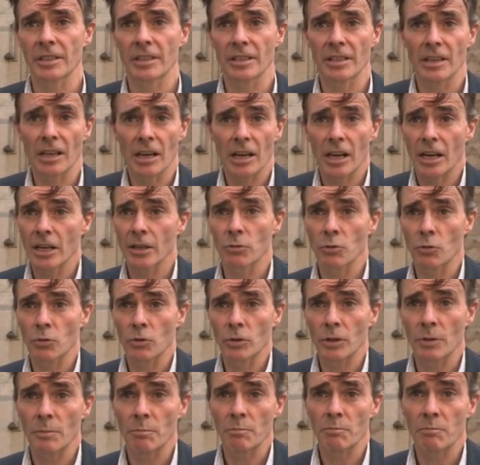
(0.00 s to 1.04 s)
in higher
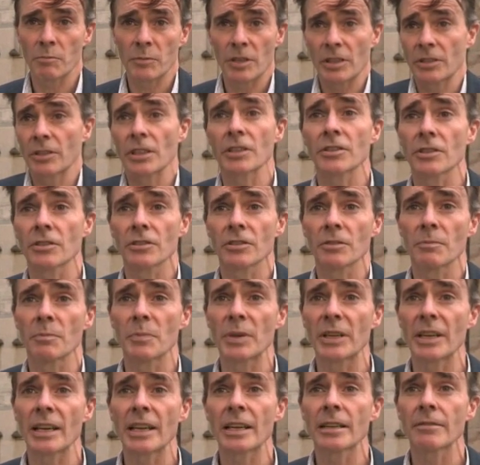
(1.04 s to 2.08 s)
order decisions and
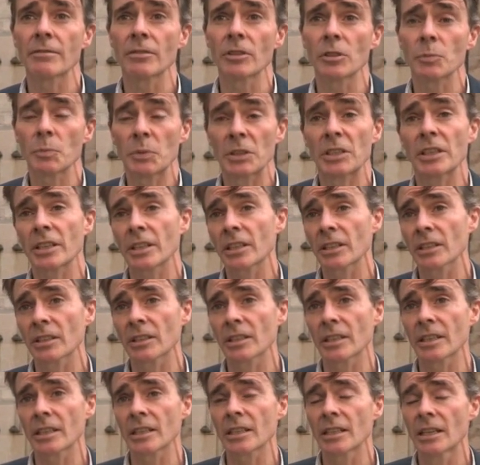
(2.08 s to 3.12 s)
behaviors,
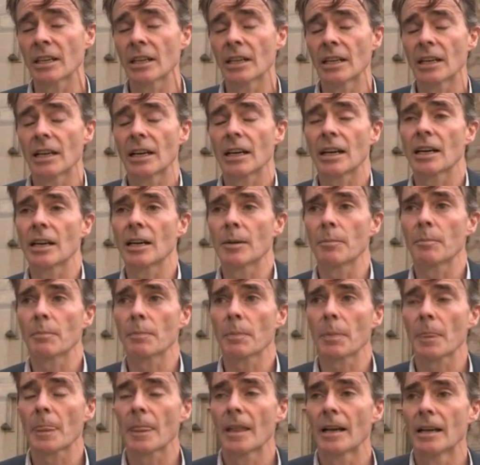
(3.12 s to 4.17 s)
particularly.
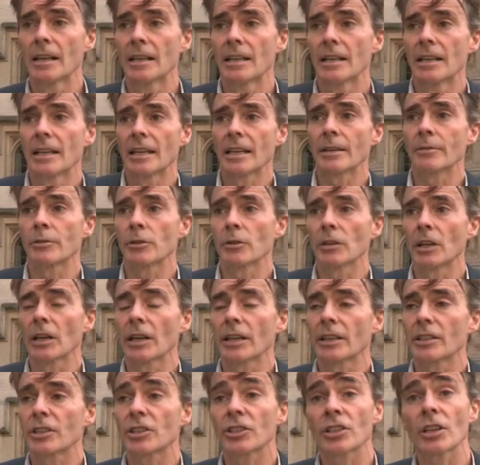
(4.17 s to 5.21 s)
Um, if you
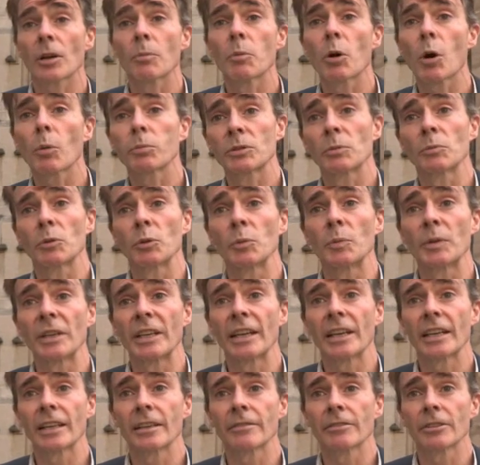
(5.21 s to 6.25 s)
like, suboptimal
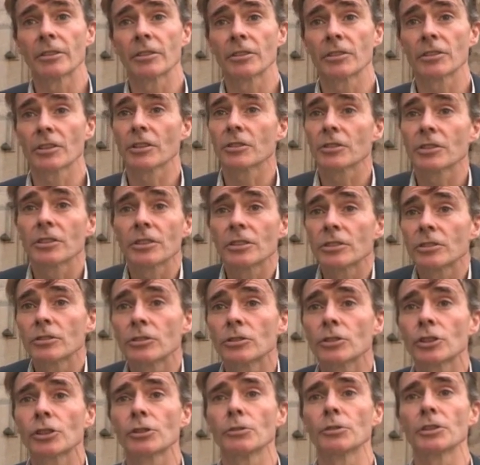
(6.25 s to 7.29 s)
behaviours such as
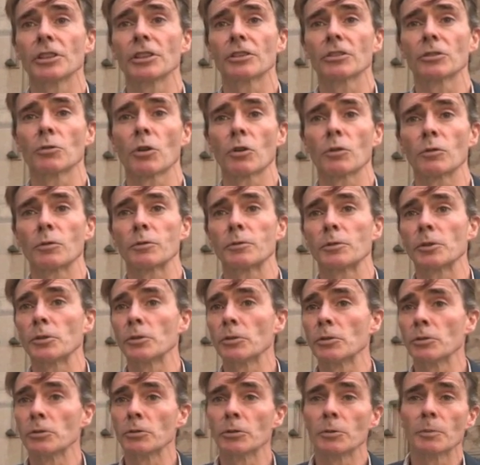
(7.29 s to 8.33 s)
choosing the wrong
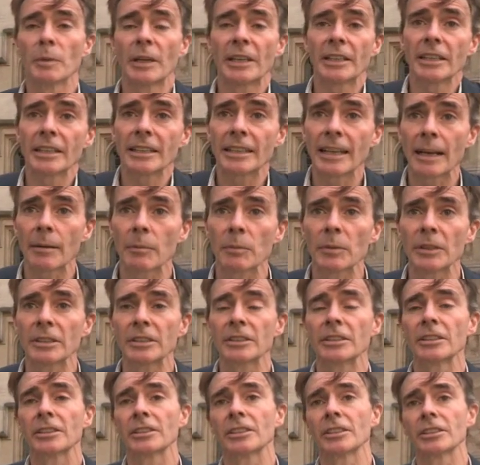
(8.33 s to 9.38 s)
foods, making gambling
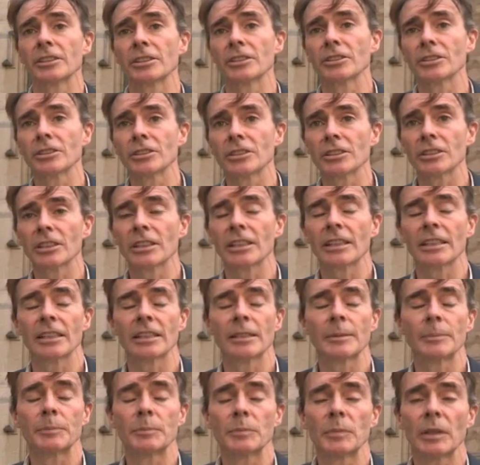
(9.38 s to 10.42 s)
decisions,
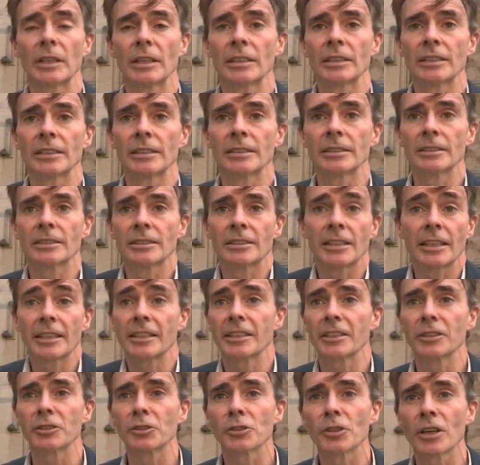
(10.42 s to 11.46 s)
um, uh,
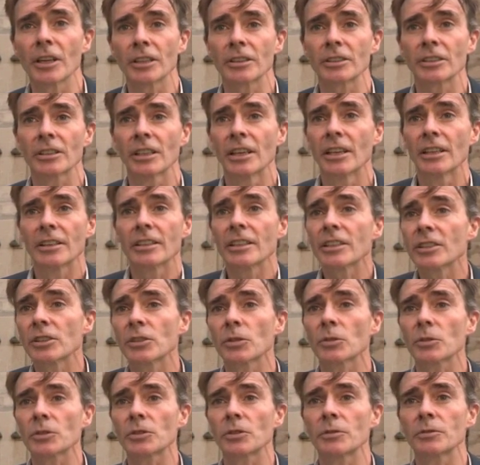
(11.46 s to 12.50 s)
taking drugs, these
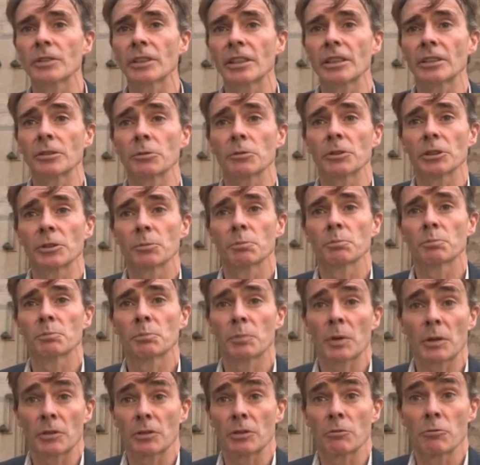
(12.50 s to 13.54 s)
sorts of things which
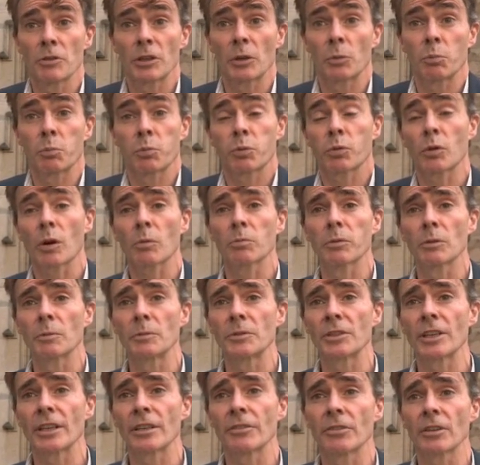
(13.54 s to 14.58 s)
pose a real problem
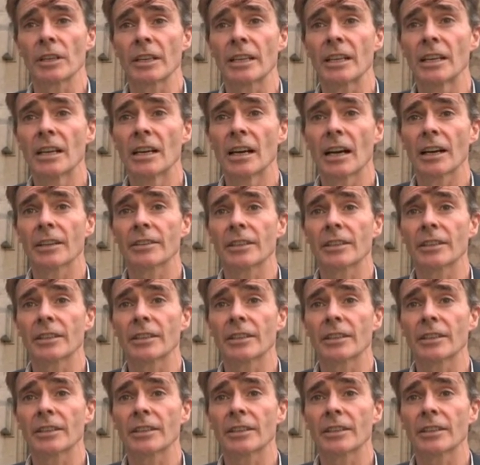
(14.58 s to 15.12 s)
generally, I